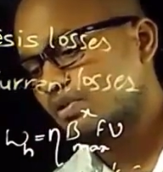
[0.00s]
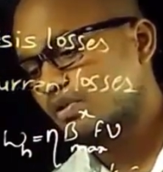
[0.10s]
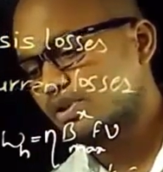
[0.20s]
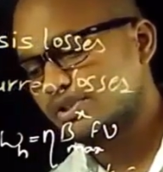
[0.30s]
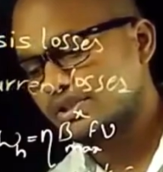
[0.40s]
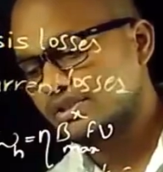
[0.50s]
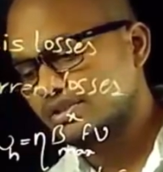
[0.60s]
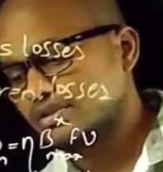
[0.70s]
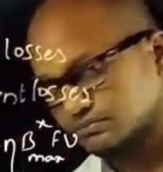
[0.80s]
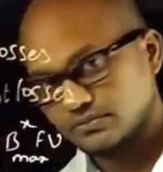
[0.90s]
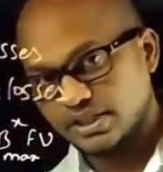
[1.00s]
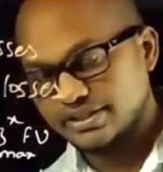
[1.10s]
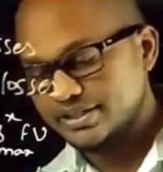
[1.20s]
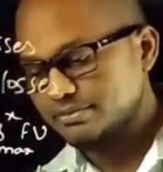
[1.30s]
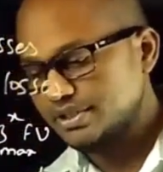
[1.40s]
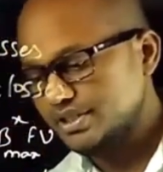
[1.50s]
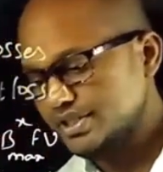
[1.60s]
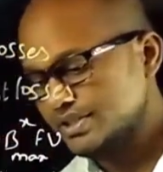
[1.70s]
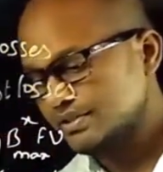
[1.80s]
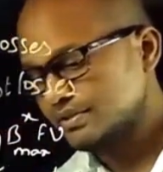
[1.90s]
constant, that is B is